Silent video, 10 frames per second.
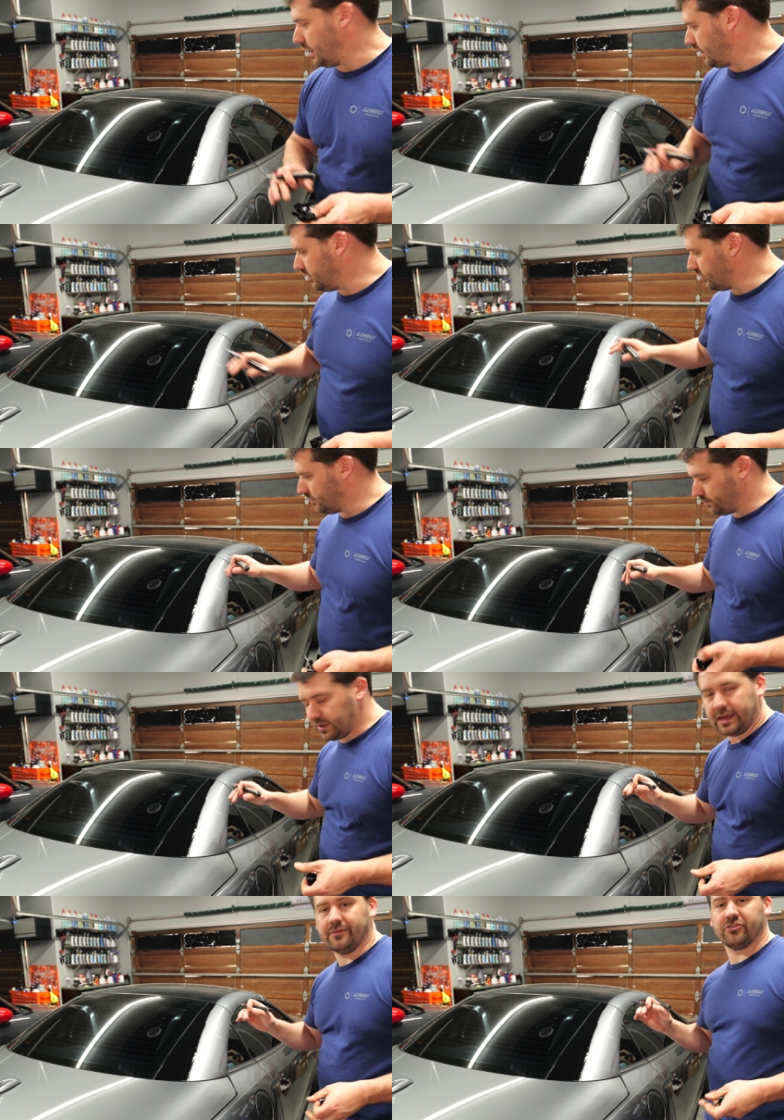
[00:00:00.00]
and you're
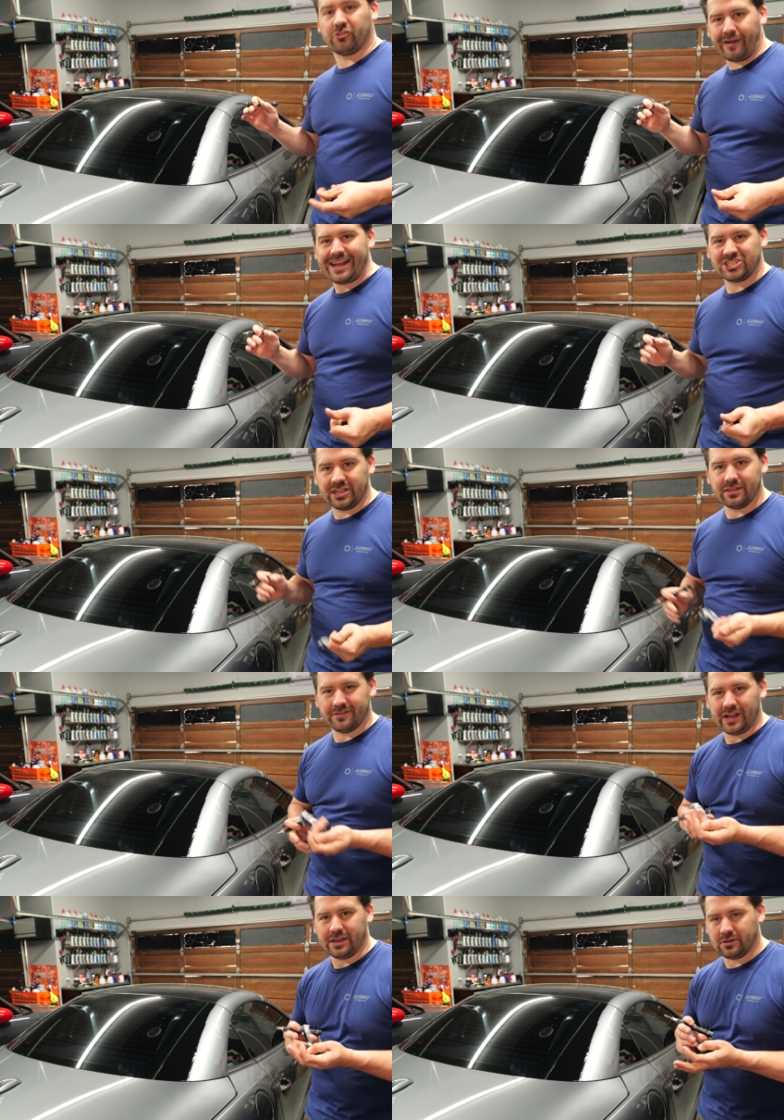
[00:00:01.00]
kind of scratching the
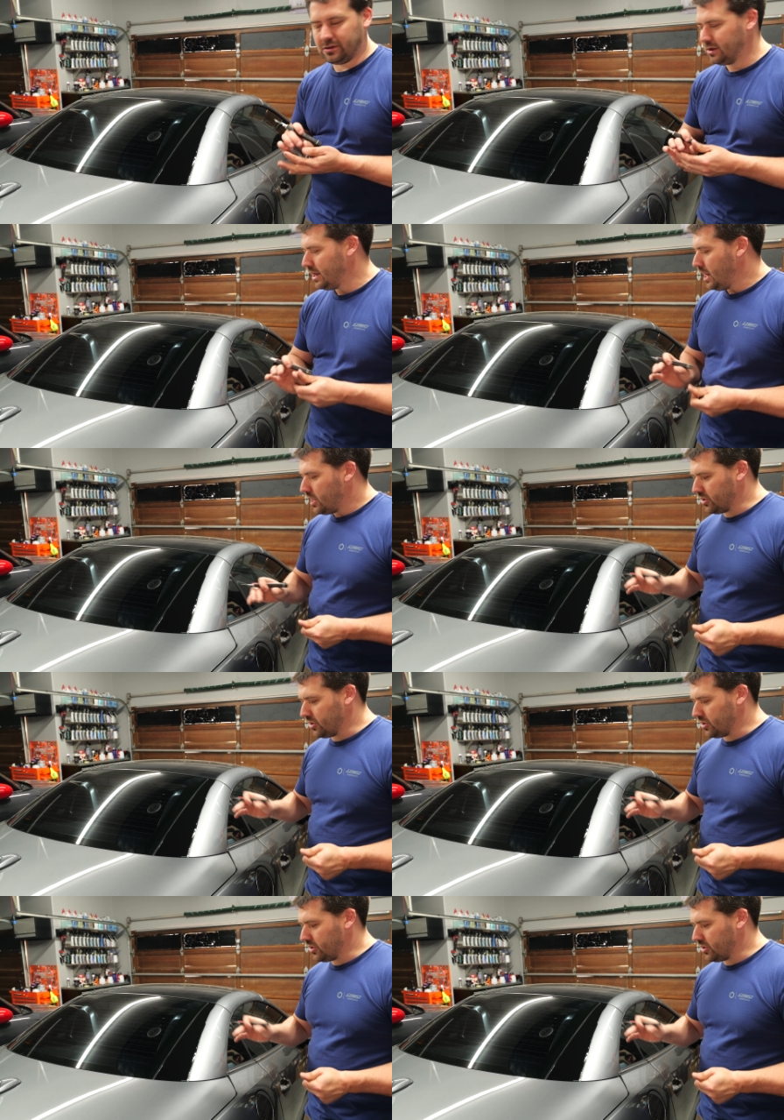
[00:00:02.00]
vinyl,